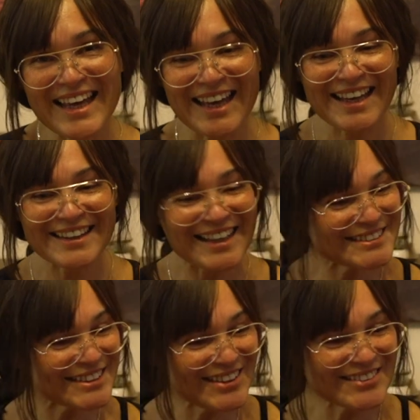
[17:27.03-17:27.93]
And
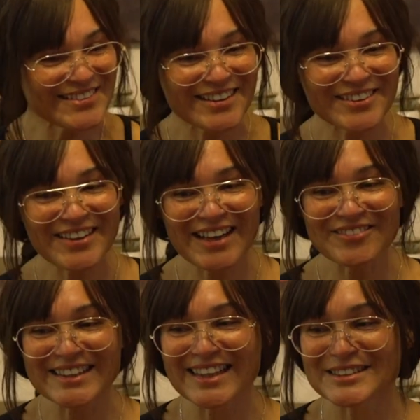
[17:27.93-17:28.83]
that's all. There you have
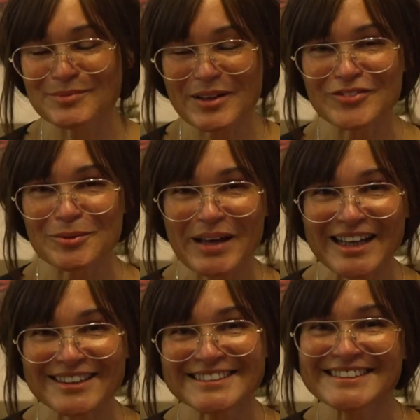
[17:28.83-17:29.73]
it. That's my full
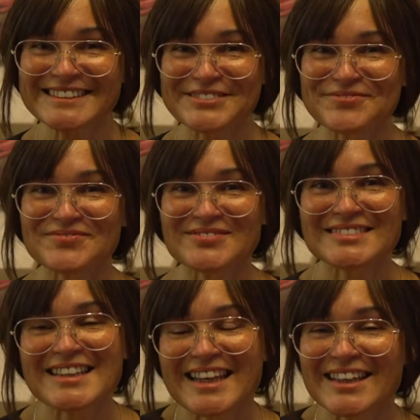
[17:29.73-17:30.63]
pack list.
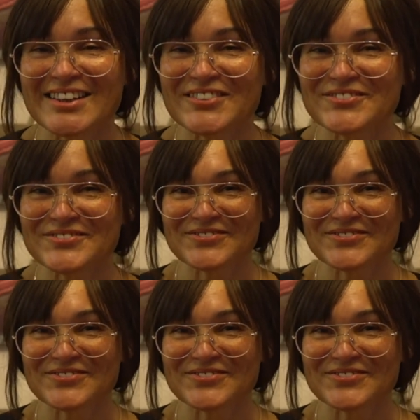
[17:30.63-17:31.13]
Thank you.